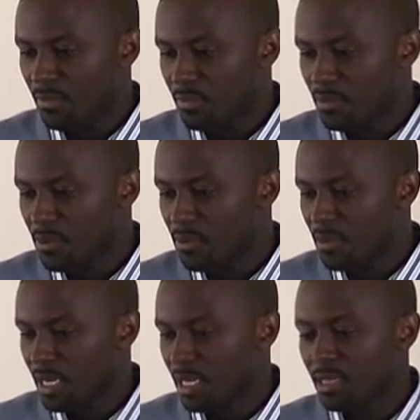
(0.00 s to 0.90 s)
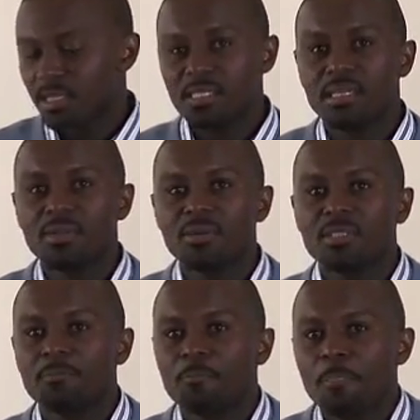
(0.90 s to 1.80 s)
for working this out.
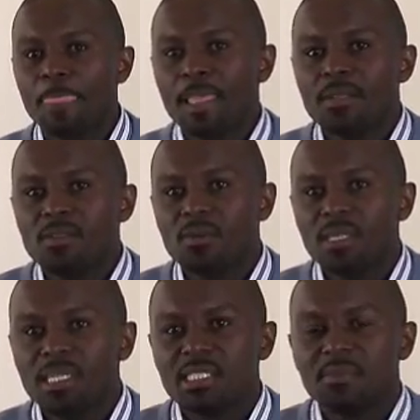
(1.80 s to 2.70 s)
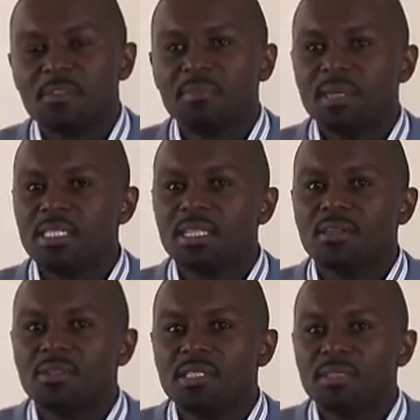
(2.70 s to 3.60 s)
So what are some of the basic
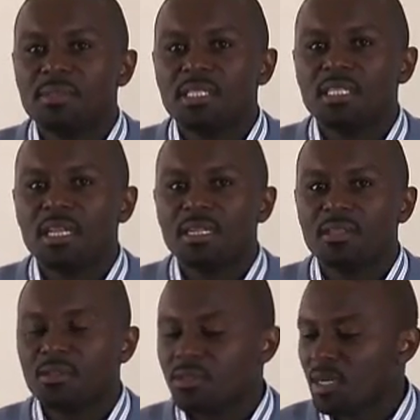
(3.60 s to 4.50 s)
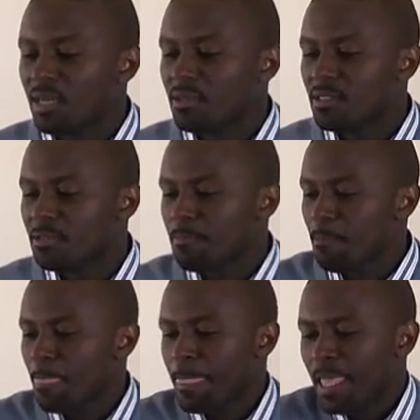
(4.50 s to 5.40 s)
concepts in clinical trials?
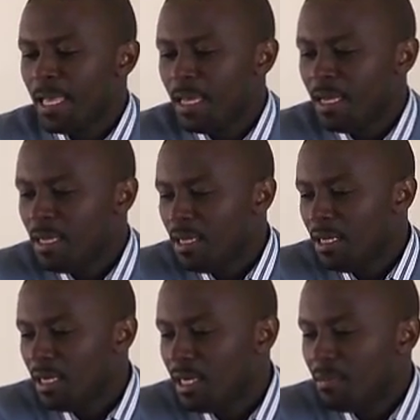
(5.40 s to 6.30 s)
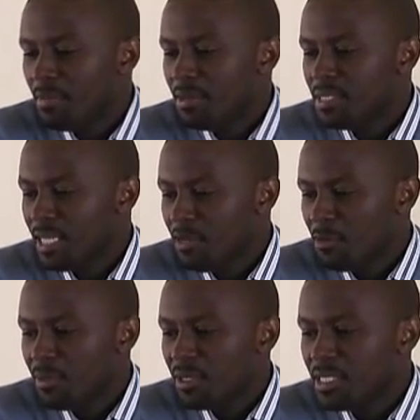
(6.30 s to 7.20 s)
There is
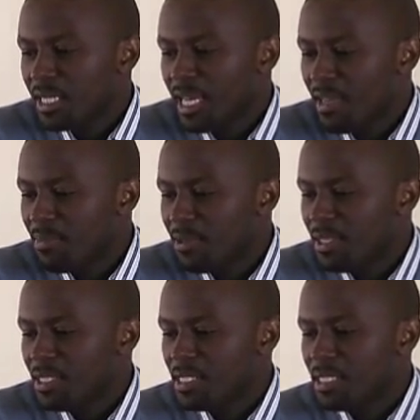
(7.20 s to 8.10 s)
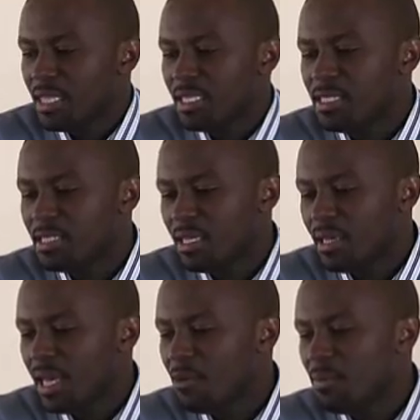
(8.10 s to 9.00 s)
Equipoise and Hypotheses, and this
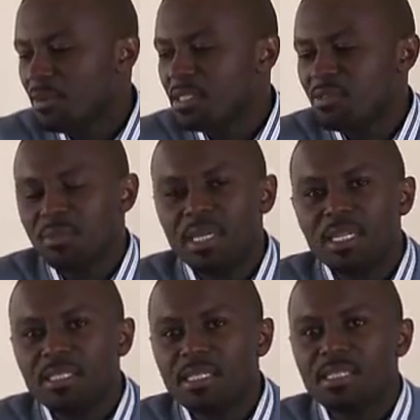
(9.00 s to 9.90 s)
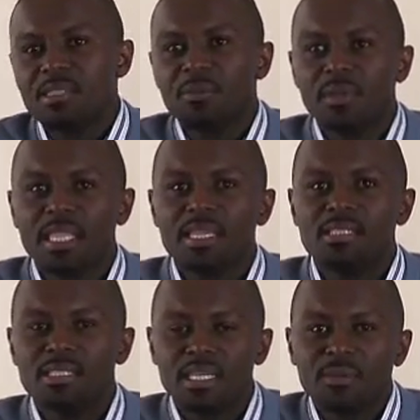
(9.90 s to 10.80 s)
Equipoise is really testing whether there is
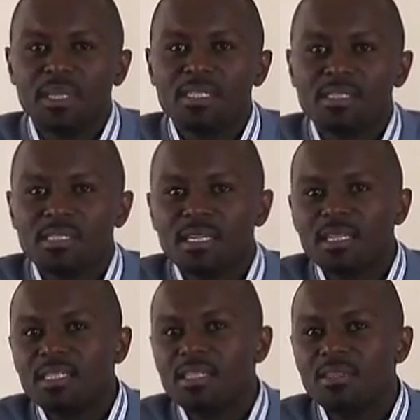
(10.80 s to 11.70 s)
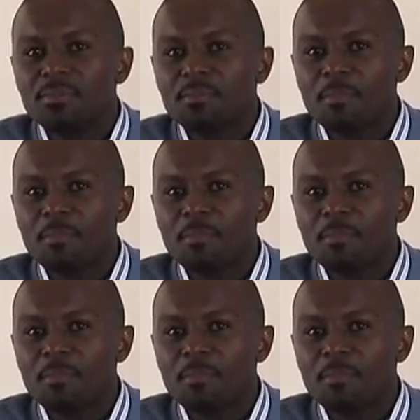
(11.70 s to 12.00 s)
genuine uncertainty